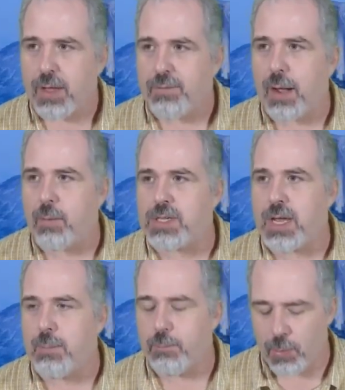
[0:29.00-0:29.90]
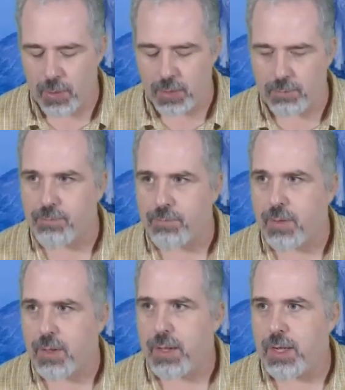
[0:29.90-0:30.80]
If I were to import
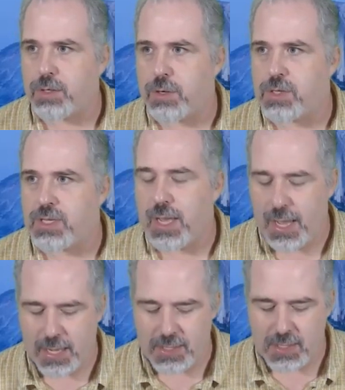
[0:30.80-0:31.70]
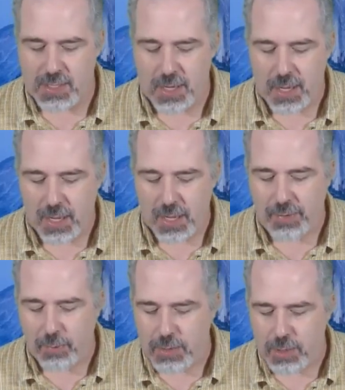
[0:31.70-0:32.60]
intro CS, and if
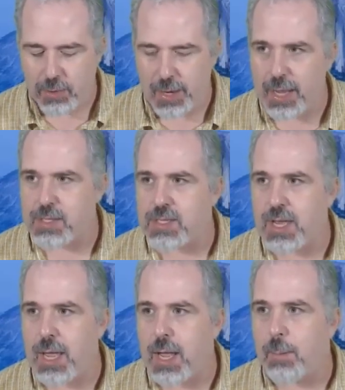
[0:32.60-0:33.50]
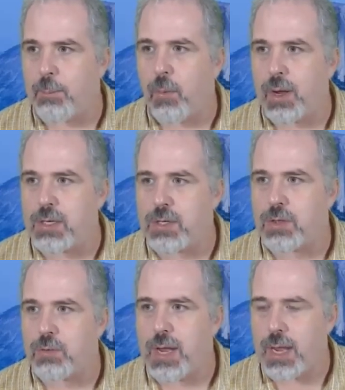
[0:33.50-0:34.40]
I were to create, say, a
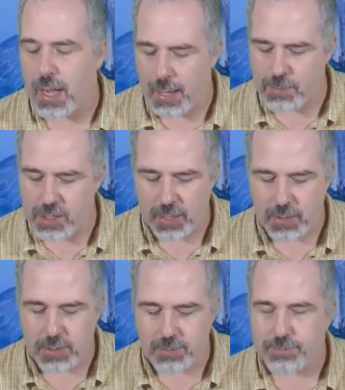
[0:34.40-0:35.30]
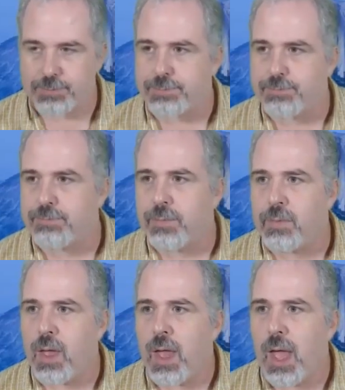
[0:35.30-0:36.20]
point3 object,
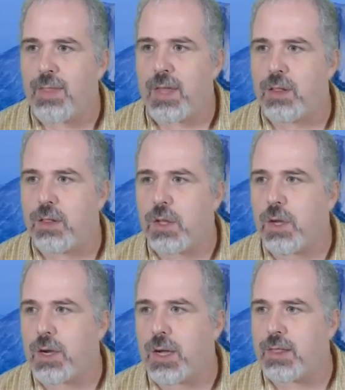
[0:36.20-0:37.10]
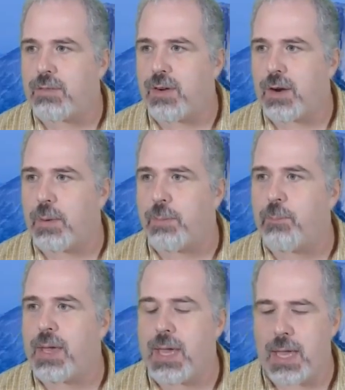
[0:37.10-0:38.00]
and then look at the variable
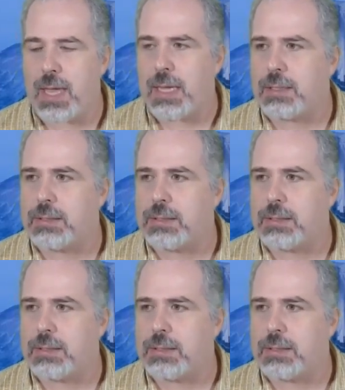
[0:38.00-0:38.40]
p,